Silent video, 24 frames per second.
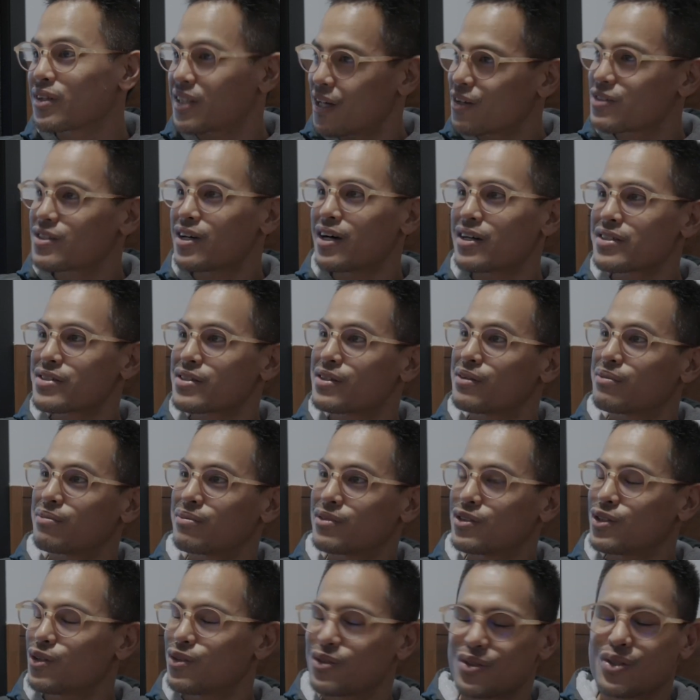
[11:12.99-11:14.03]
That was awesome.
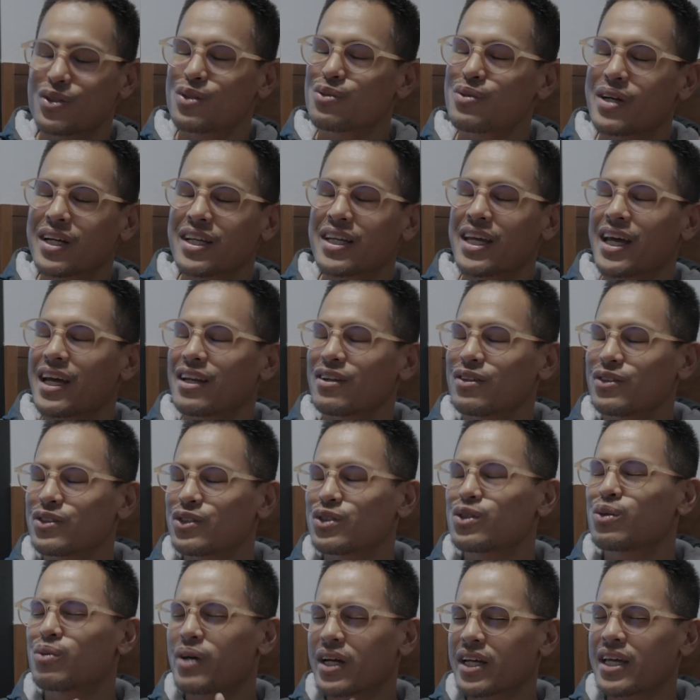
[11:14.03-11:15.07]
Don't do red candles,
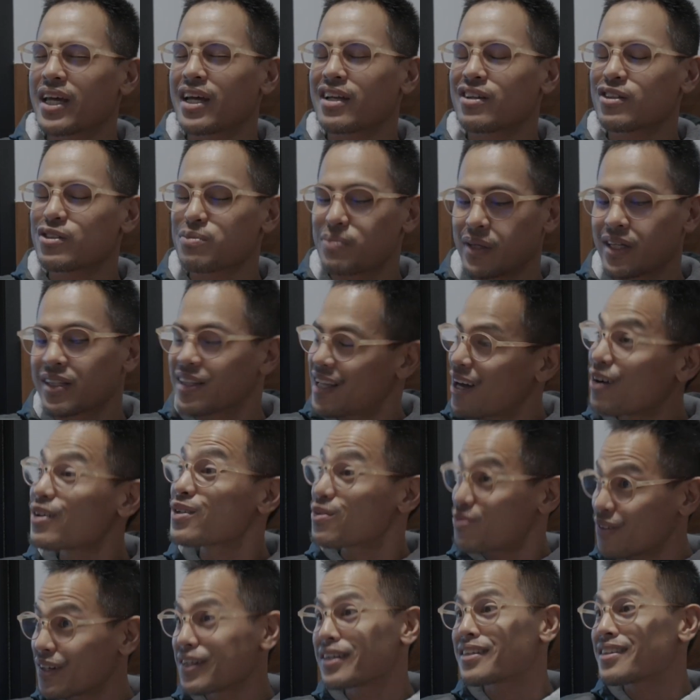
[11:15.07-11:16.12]
do white candles. But that was
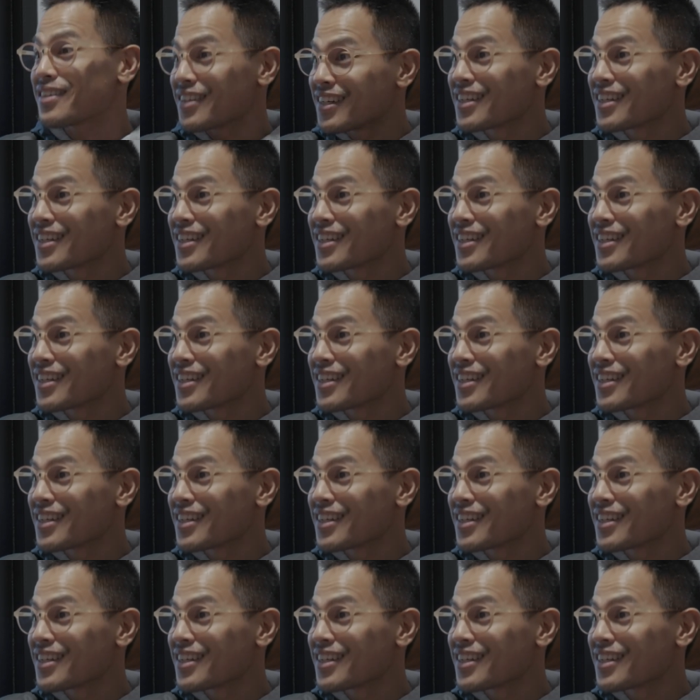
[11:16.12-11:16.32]
fun.